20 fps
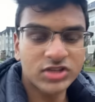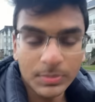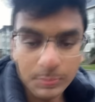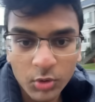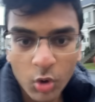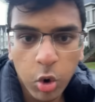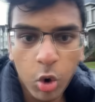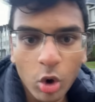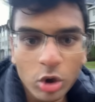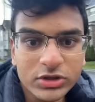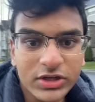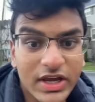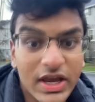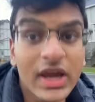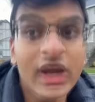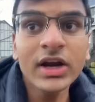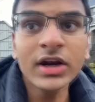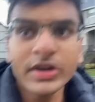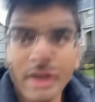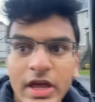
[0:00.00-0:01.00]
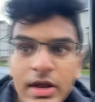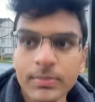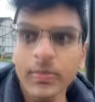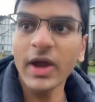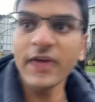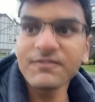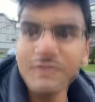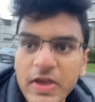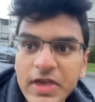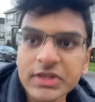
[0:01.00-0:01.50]
some cold air hit
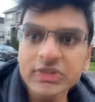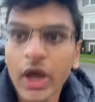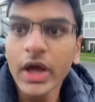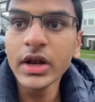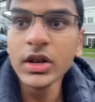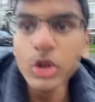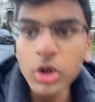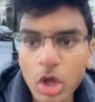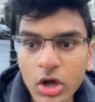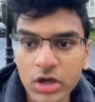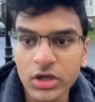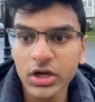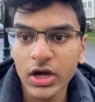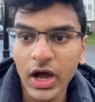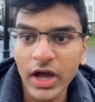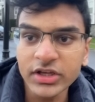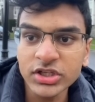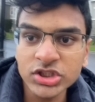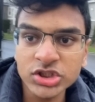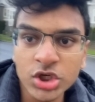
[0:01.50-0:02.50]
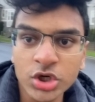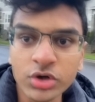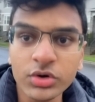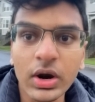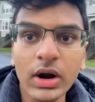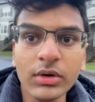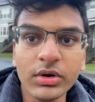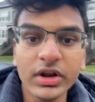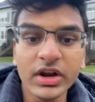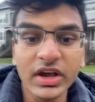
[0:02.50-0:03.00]
my face, and look, I just turned
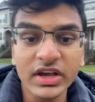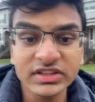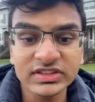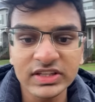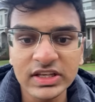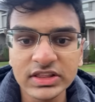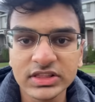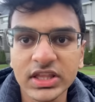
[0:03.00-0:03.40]
around and I see